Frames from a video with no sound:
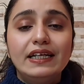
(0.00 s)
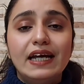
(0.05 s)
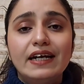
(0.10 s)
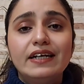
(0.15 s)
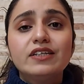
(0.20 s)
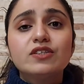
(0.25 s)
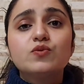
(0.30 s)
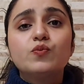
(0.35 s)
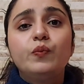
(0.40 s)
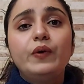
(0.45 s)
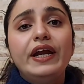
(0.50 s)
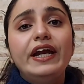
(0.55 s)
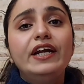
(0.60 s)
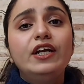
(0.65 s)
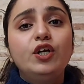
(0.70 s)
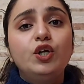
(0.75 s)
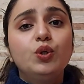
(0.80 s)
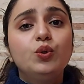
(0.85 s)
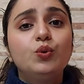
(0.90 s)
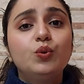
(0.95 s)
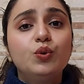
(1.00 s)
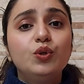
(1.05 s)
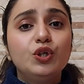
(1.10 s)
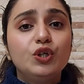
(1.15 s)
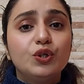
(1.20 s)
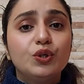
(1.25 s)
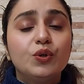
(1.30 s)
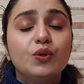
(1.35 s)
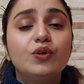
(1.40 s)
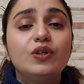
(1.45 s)
that is way too,
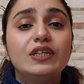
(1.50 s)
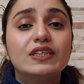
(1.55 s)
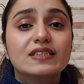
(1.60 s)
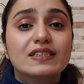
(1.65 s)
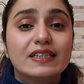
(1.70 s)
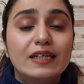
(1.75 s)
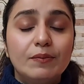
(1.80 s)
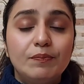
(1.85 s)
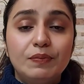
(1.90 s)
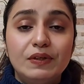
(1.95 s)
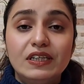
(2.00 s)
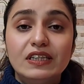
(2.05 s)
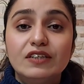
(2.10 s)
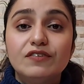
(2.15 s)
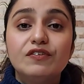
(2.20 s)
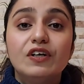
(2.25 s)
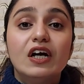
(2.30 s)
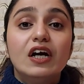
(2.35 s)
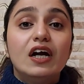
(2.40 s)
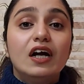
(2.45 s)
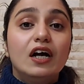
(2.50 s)
descriptive.